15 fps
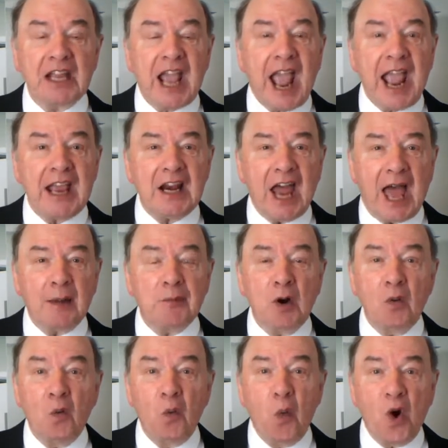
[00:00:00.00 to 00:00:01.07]
Caleb
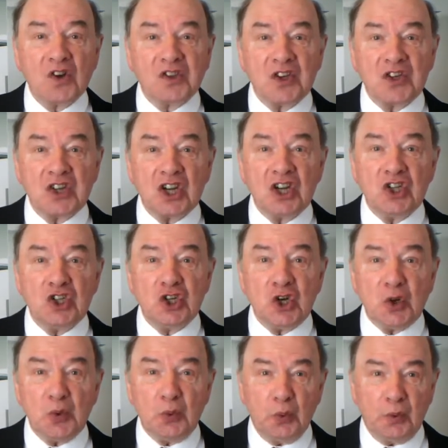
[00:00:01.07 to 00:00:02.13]
wasn't a
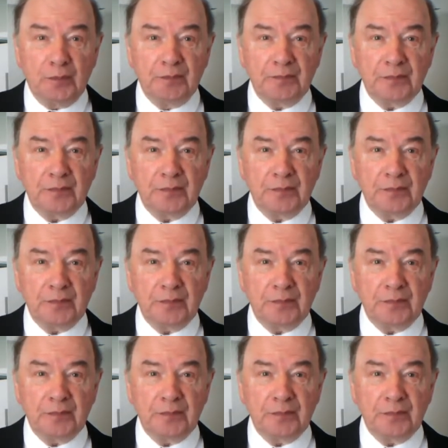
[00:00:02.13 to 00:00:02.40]
Jew.